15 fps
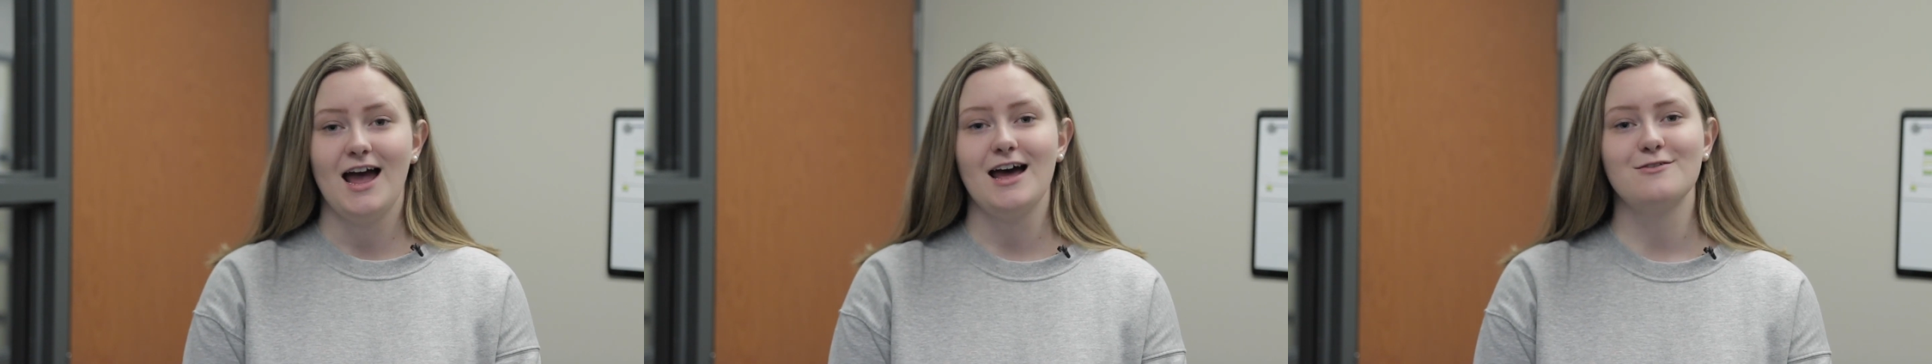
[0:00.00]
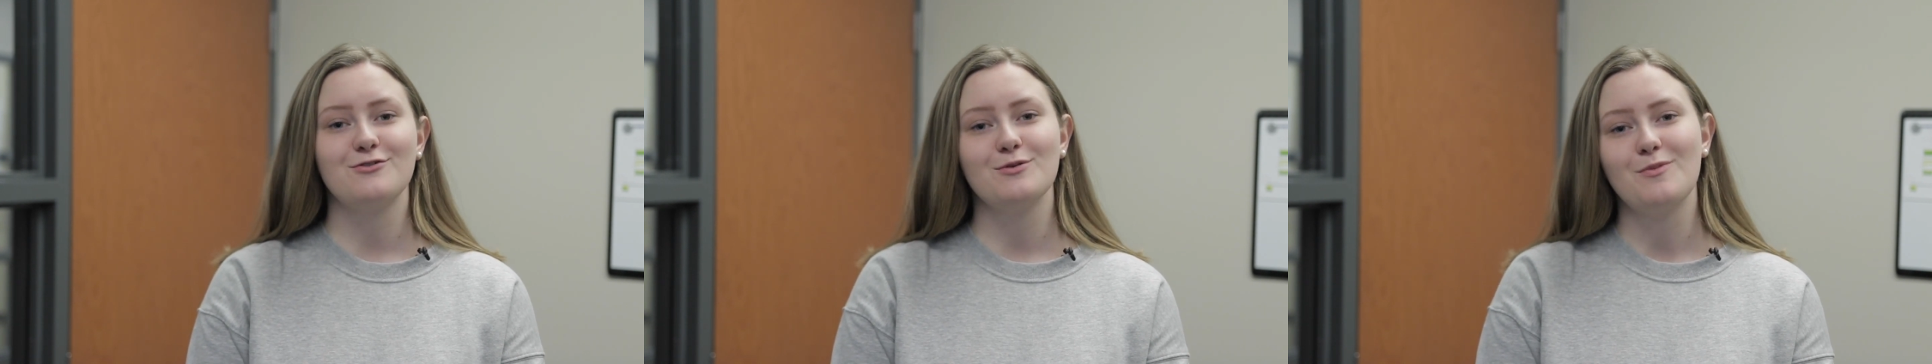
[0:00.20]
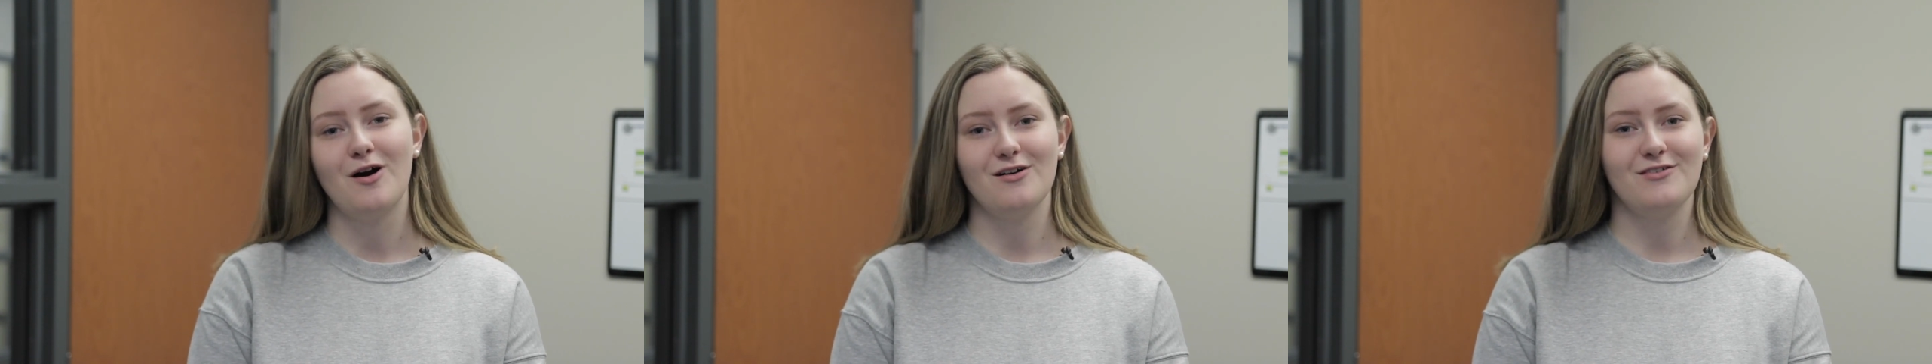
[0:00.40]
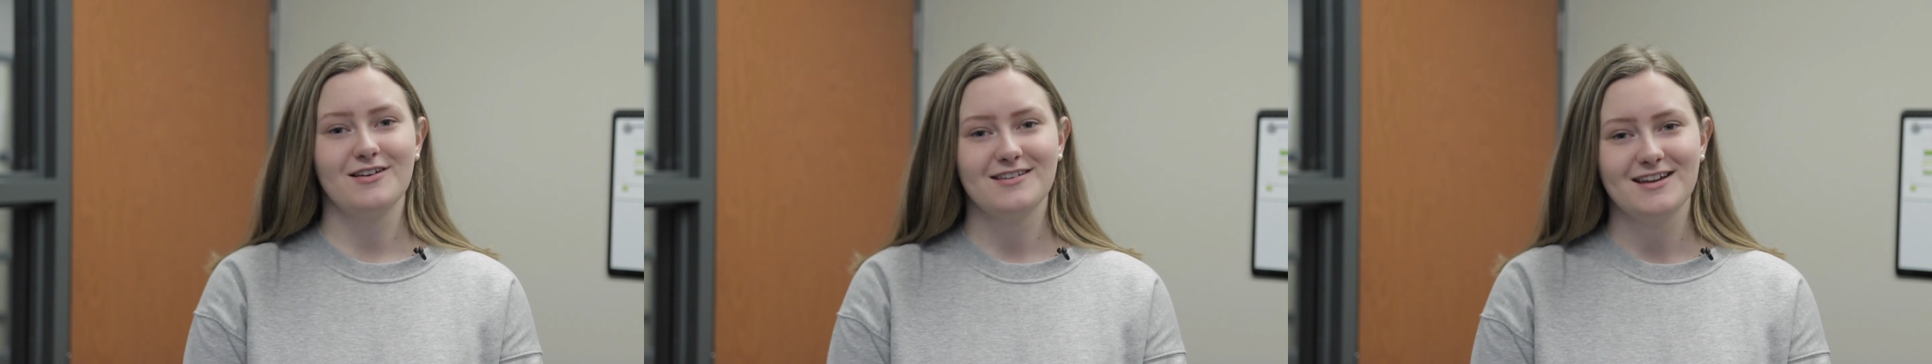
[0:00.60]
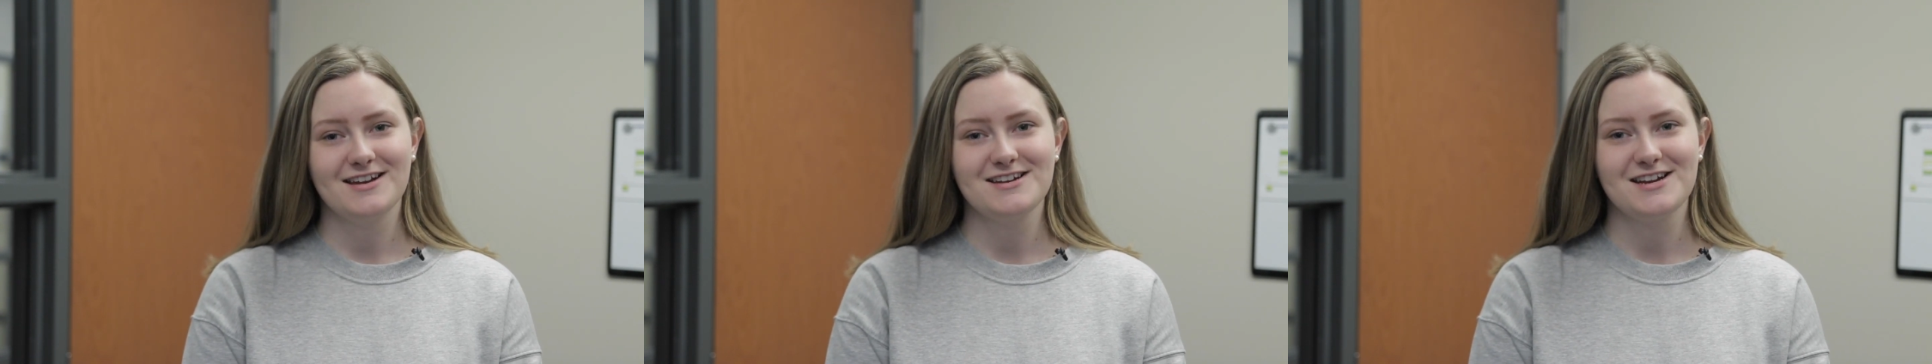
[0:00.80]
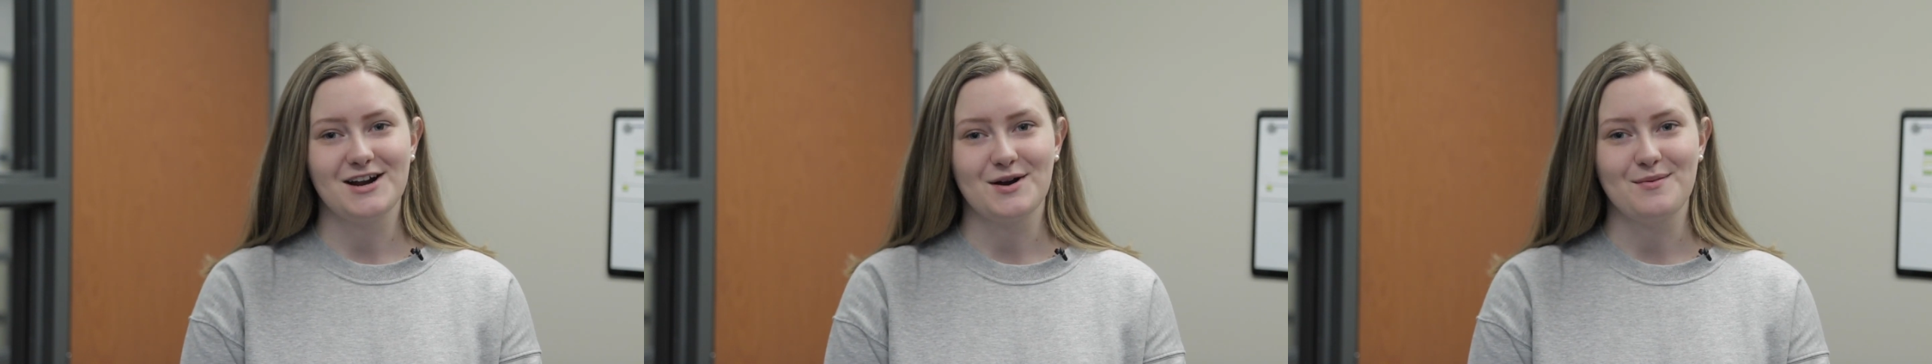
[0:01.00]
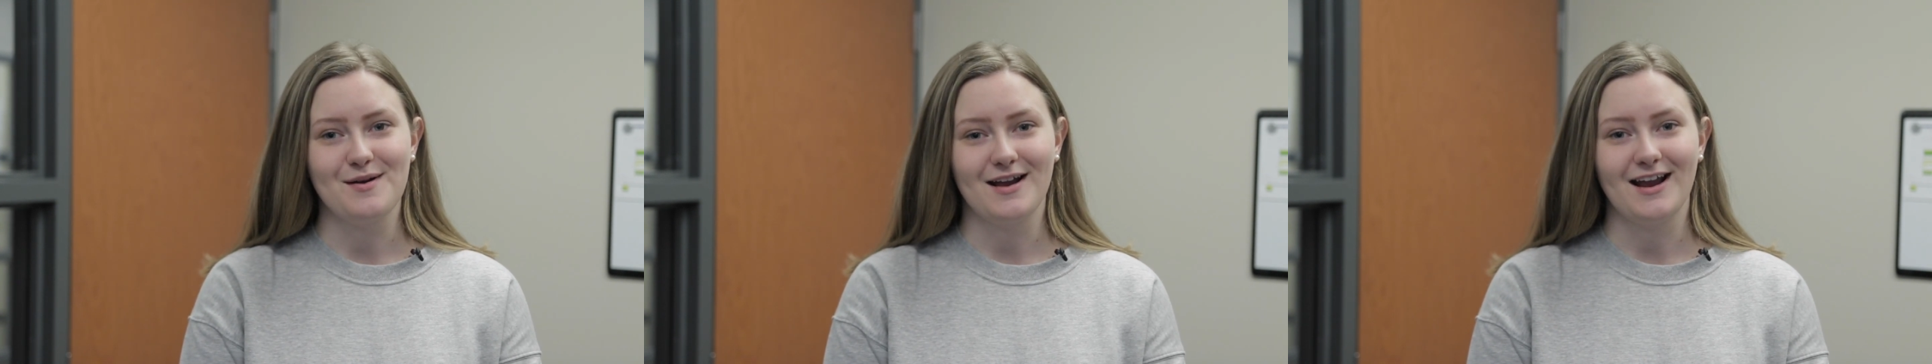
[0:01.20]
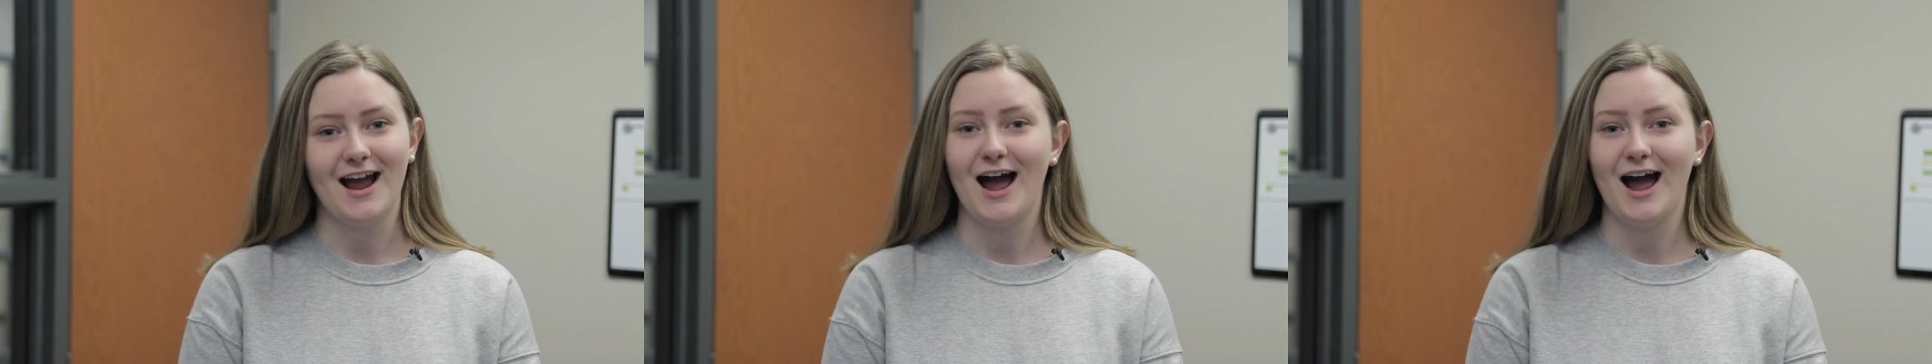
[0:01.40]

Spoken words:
And from all of us at Interrobang,